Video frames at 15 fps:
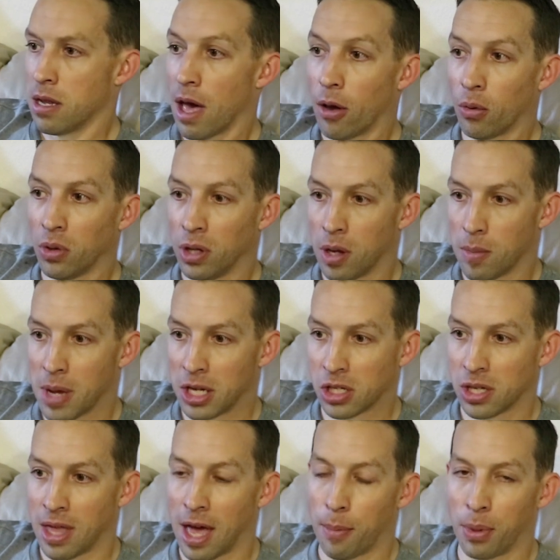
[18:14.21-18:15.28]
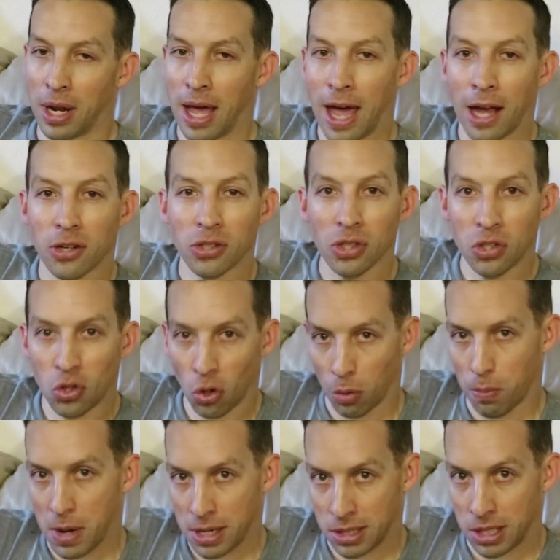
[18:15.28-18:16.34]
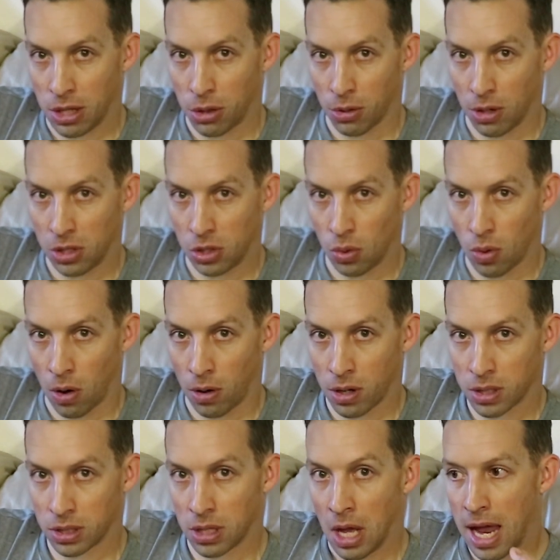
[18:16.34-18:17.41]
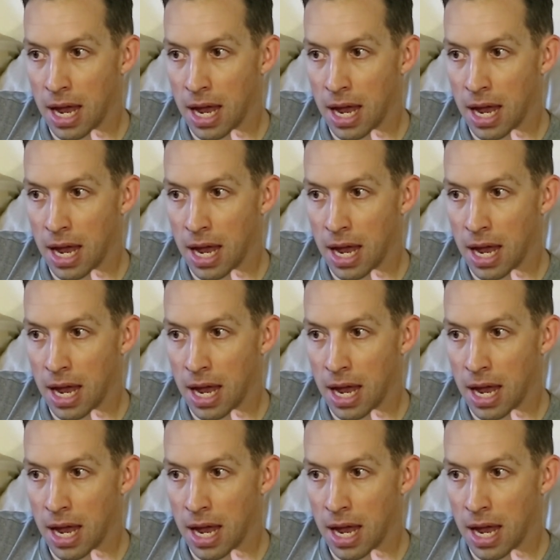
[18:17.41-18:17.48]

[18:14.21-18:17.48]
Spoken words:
Not only to mention that, but I actually took my Z32 harness